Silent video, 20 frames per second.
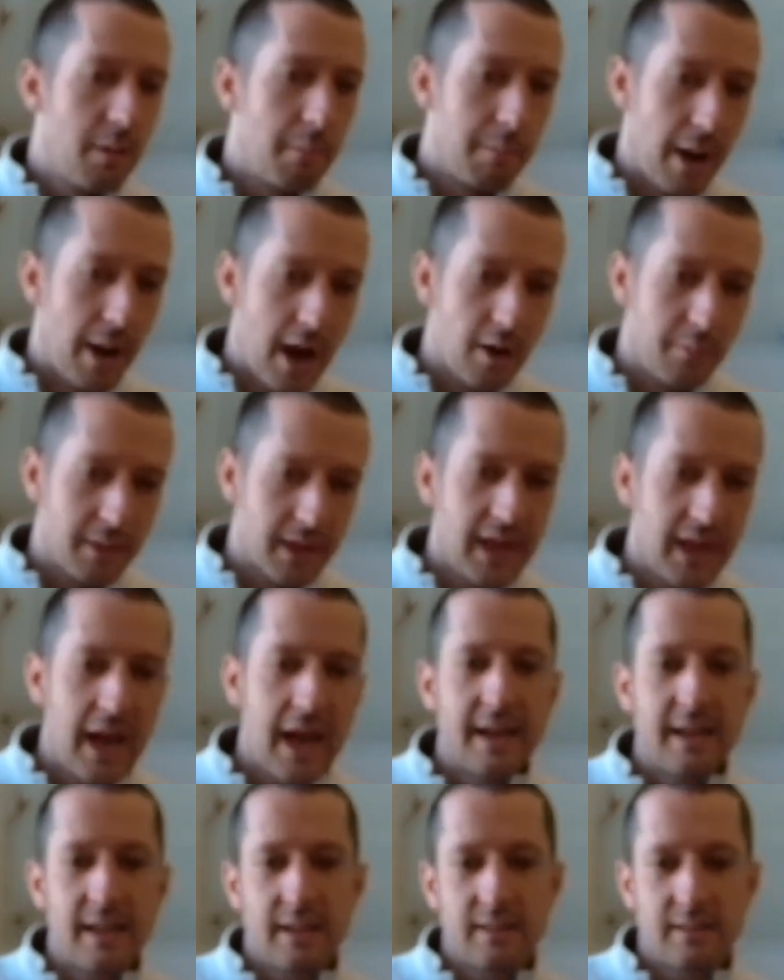
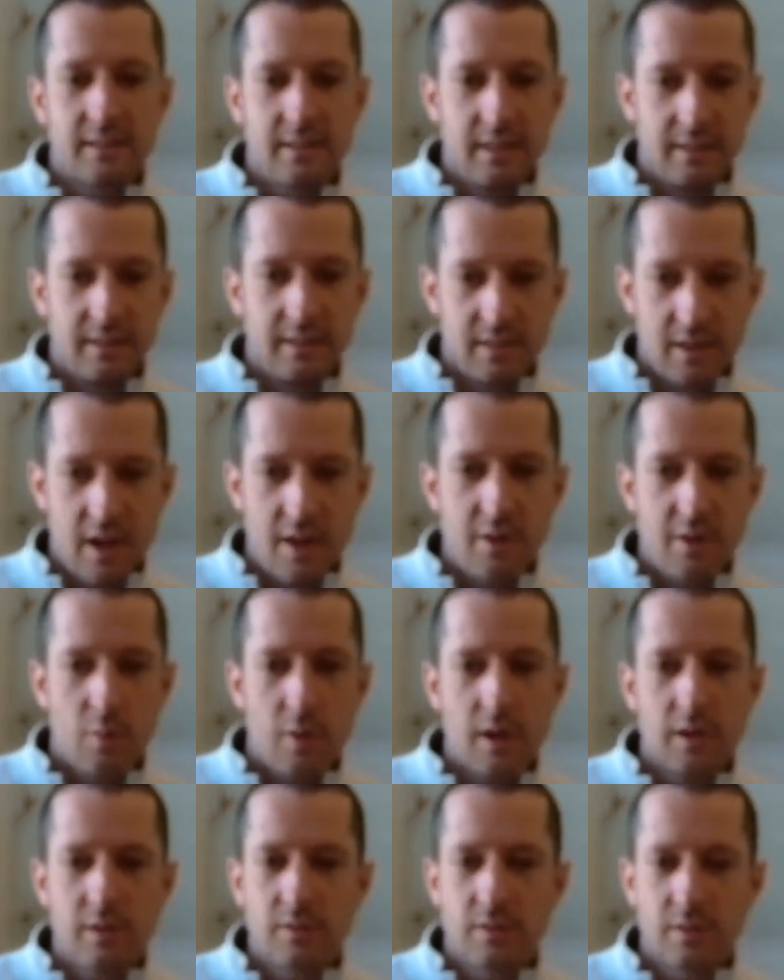Biomechanics is another
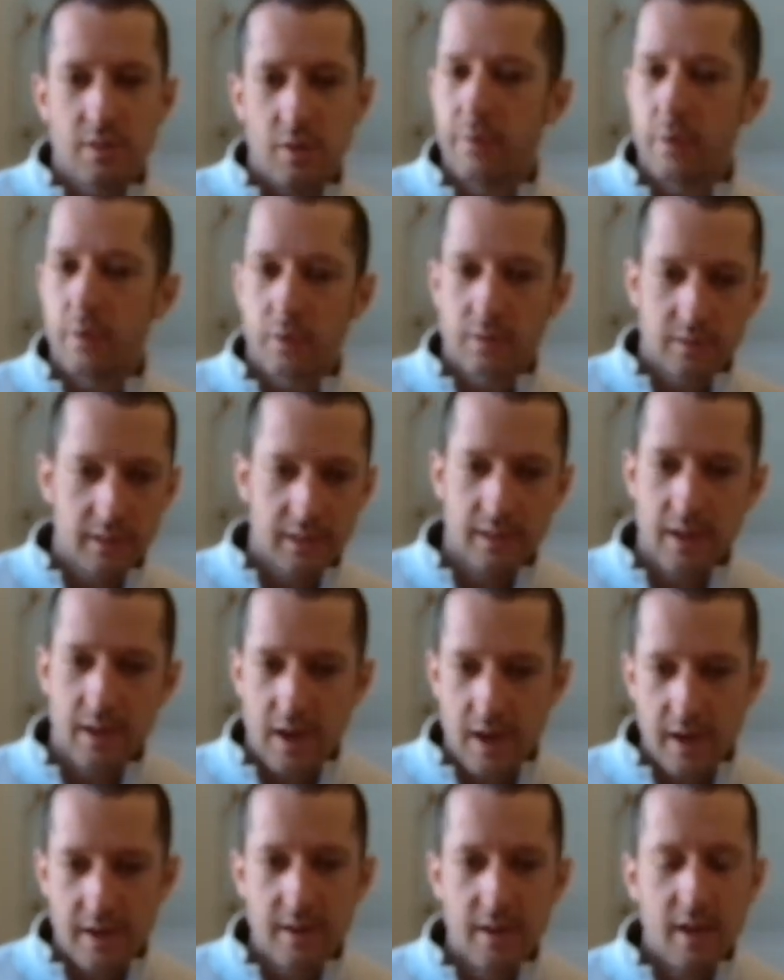one. So focusing
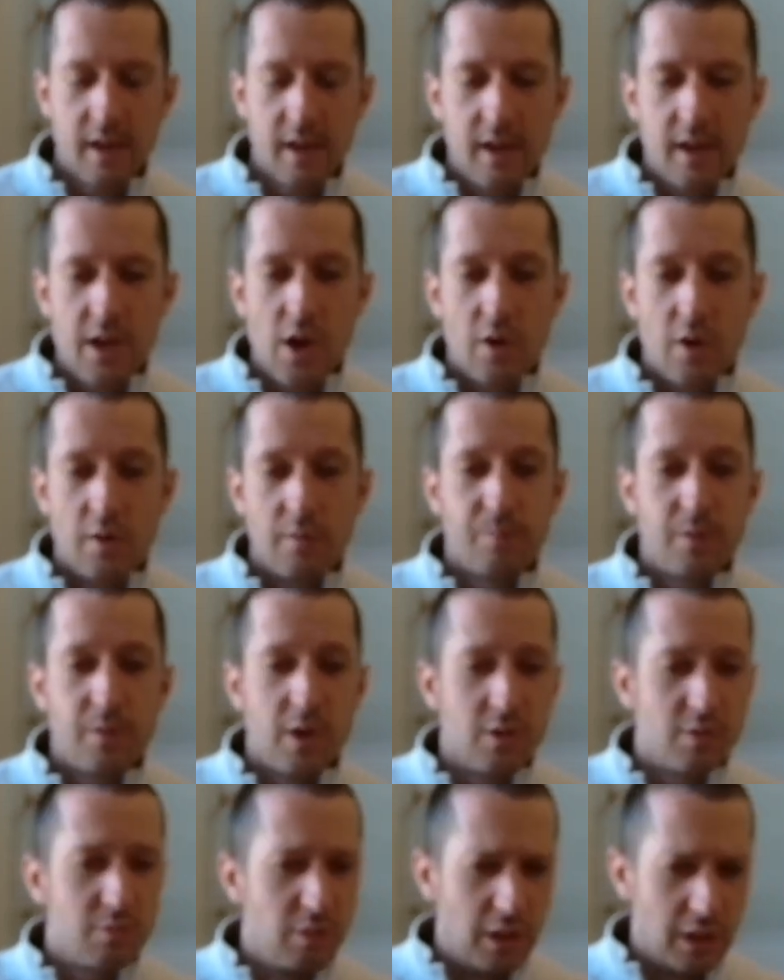on,
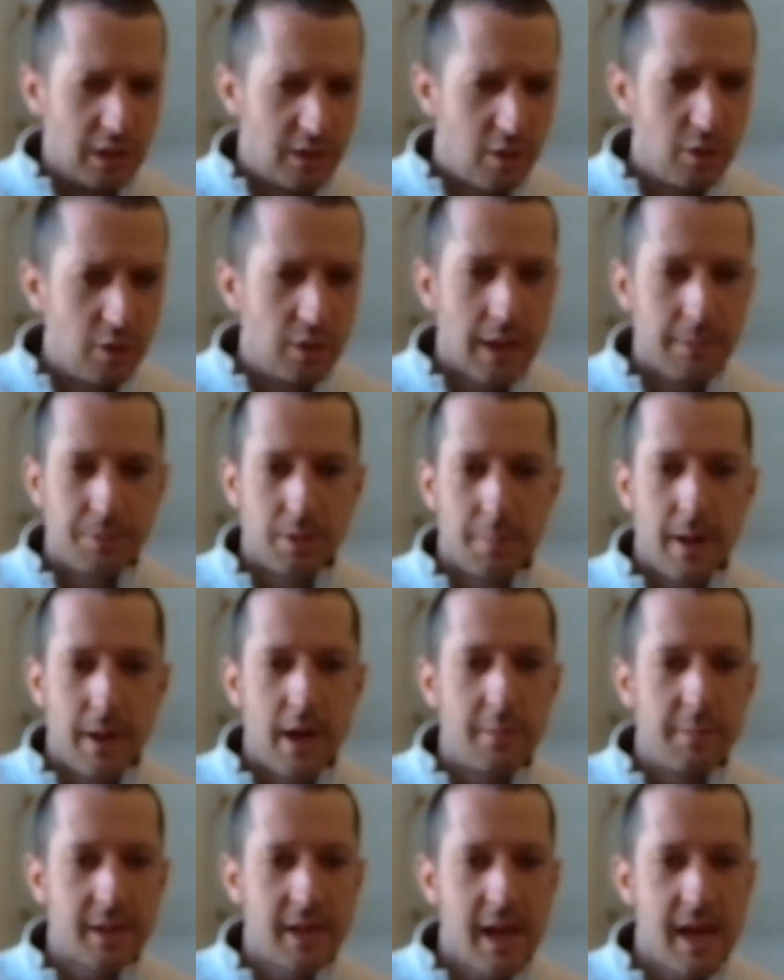there's really two types of
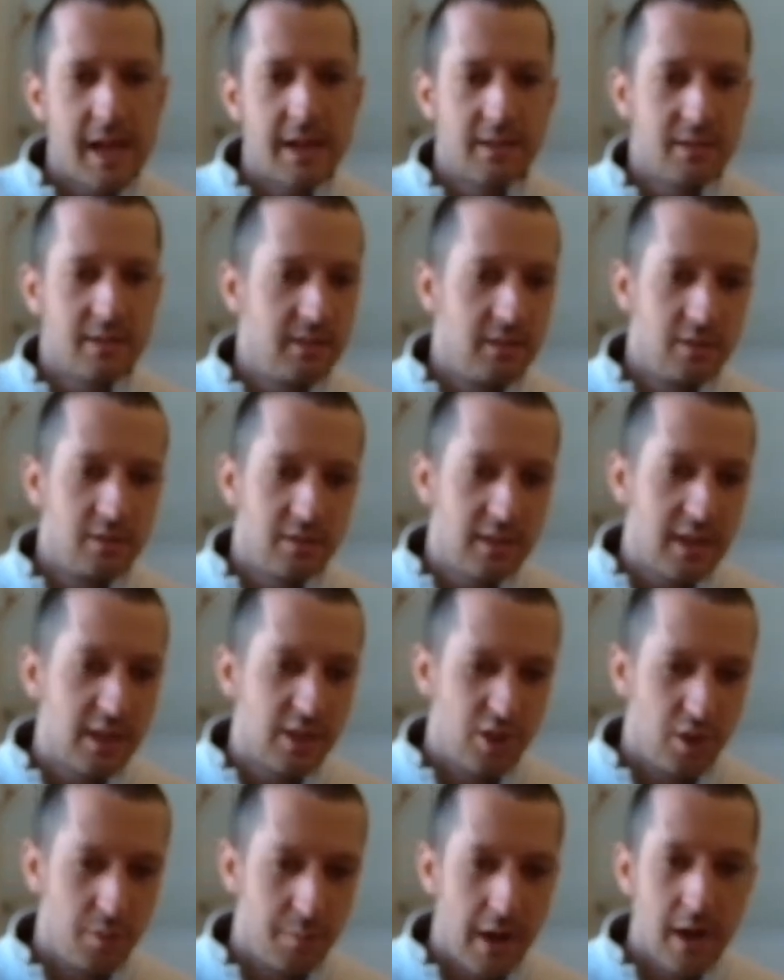biomechanics. There's
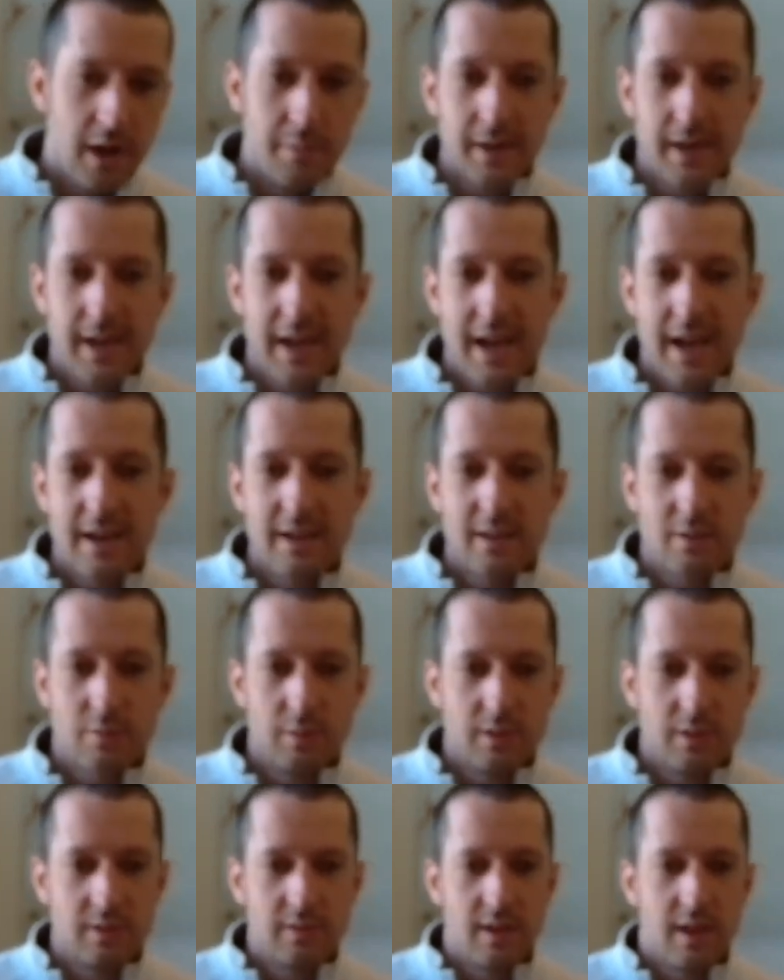tissue biomechanics,
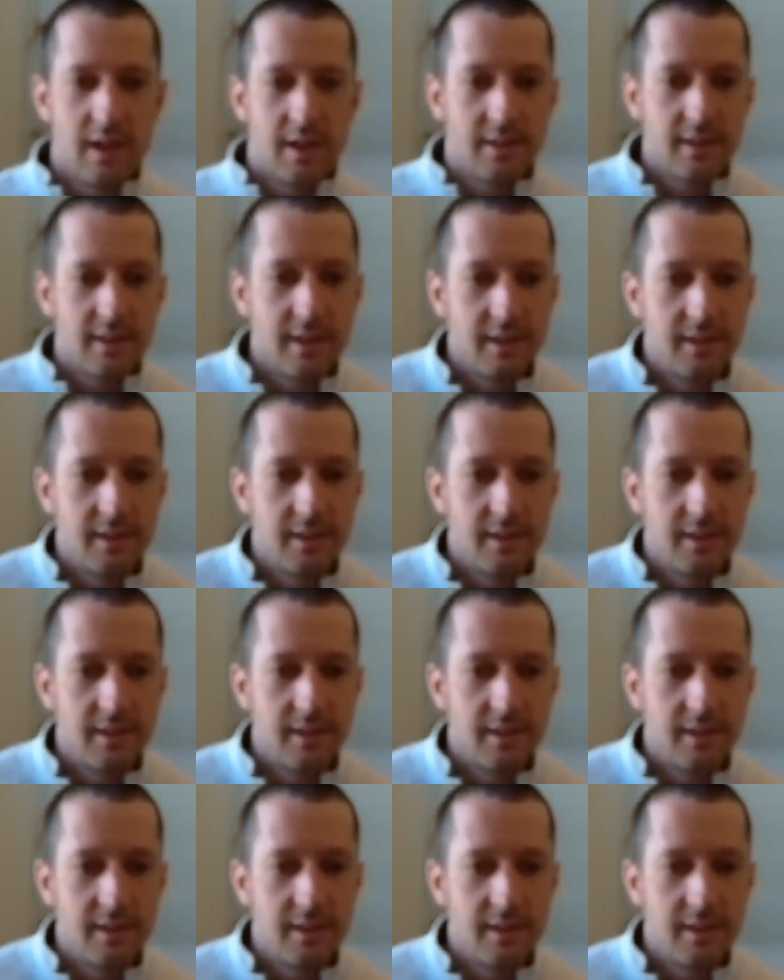which is on